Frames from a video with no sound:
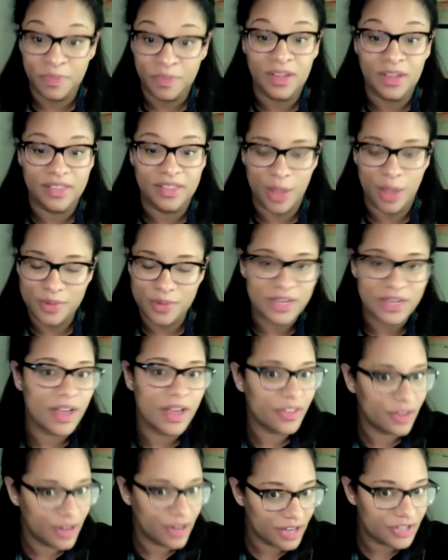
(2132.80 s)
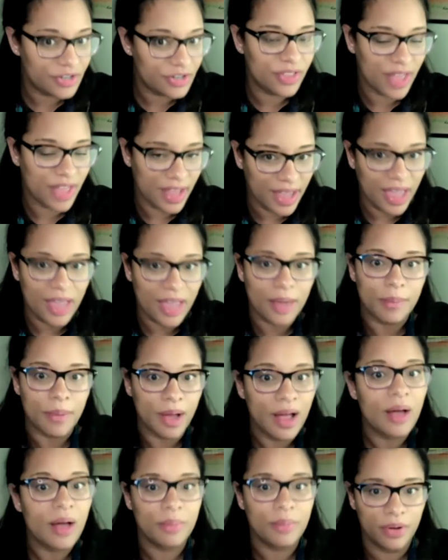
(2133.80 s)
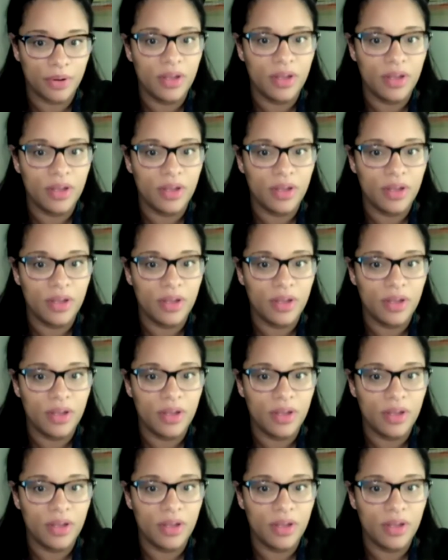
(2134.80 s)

that was another issue that came up.